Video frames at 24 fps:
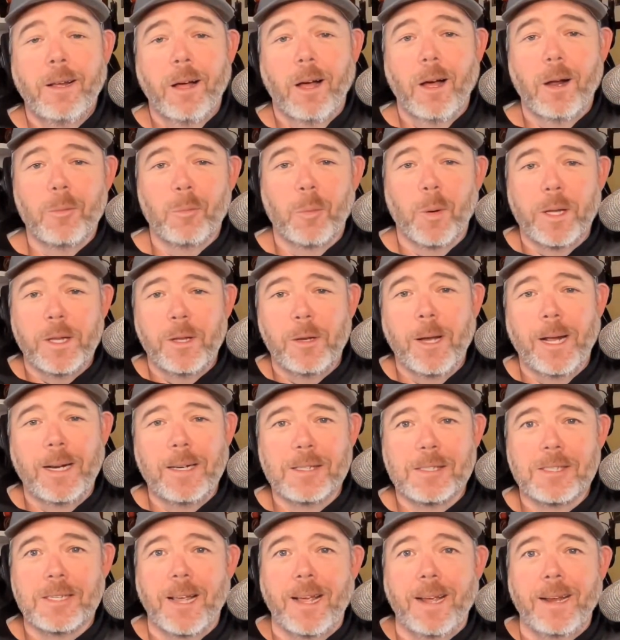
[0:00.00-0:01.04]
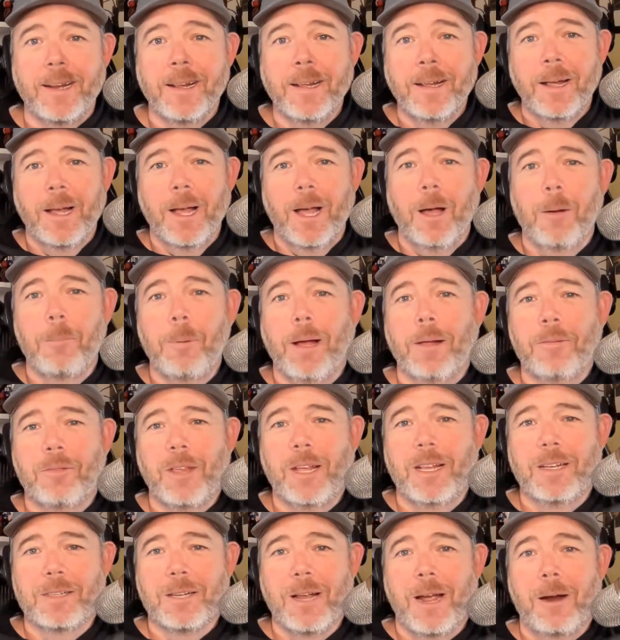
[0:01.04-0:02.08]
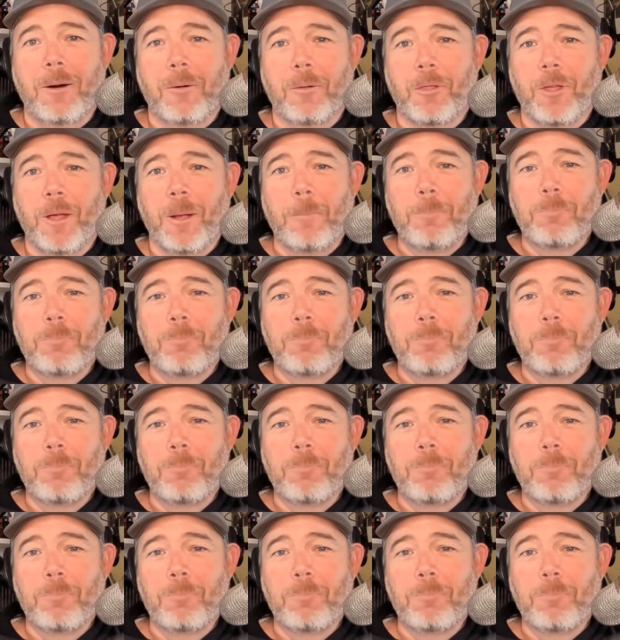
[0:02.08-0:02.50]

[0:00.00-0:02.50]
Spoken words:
on what you had to say about the entire thing.